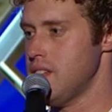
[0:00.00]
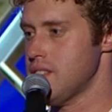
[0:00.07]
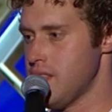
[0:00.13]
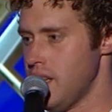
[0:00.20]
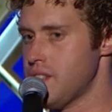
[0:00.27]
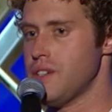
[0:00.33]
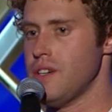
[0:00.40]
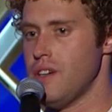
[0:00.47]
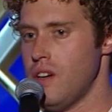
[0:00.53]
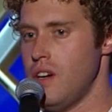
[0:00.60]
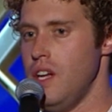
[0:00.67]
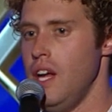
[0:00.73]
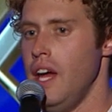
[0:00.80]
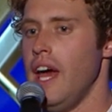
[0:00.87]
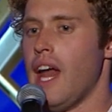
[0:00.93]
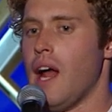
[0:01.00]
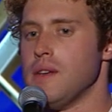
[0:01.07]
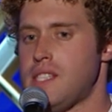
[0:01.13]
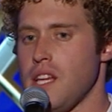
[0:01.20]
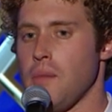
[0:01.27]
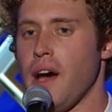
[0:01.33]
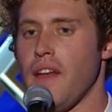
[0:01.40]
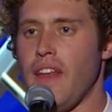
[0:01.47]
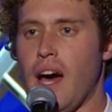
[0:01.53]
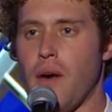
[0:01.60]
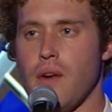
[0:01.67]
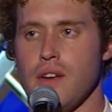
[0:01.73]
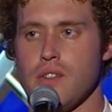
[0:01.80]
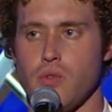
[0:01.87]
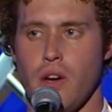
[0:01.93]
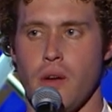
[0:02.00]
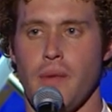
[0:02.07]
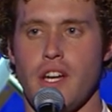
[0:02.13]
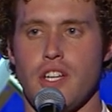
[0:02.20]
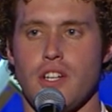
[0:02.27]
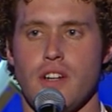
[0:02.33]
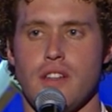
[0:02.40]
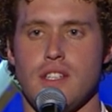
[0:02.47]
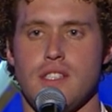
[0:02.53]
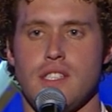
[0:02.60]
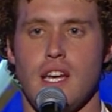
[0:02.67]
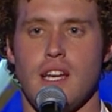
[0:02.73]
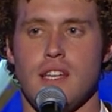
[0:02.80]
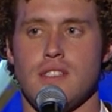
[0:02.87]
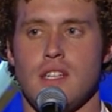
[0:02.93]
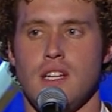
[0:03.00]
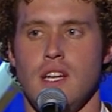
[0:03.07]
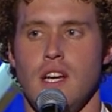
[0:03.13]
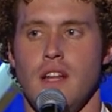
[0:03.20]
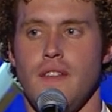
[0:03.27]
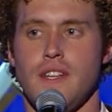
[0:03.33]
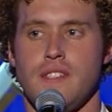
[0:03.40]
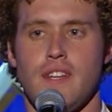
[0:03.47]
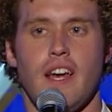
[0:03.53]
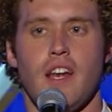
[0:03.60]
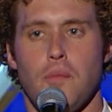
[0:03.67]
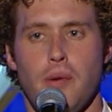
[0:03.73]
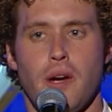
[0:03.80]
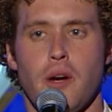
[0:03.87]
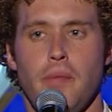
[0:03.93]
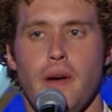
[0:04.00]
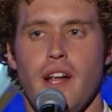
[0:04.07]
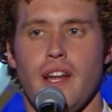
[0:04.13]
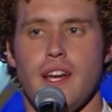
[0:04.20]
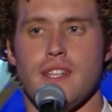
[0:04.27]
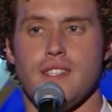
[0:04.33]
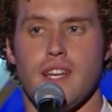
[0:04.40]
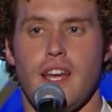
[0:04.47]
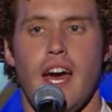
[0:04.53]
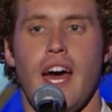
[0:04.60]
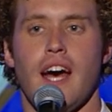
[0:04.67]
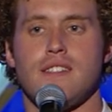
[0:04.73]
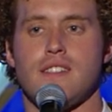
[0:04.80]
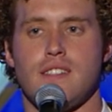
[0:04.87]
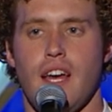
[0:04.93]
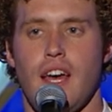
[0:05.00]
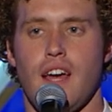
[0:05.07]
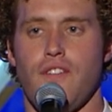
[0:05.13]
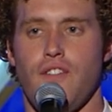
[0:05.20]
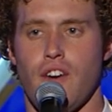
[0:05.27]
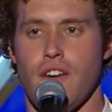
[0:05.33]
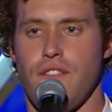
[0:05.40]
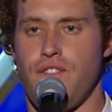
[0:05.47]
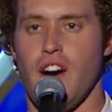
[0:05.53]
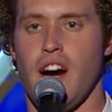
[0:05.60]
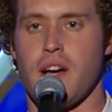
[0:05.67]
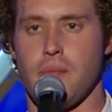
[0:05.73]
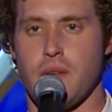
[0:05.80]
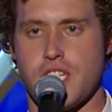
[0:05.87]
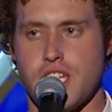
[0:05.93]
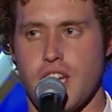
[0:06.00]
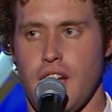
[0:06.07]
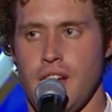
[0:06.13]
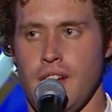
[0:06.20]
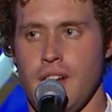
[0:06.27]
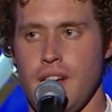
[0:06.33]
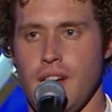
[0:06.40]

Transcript: Isn't that true? I was thinking about that when I was wearing my shirt that says, this ain't a beer belly, it's a gas tank for a fuck machine.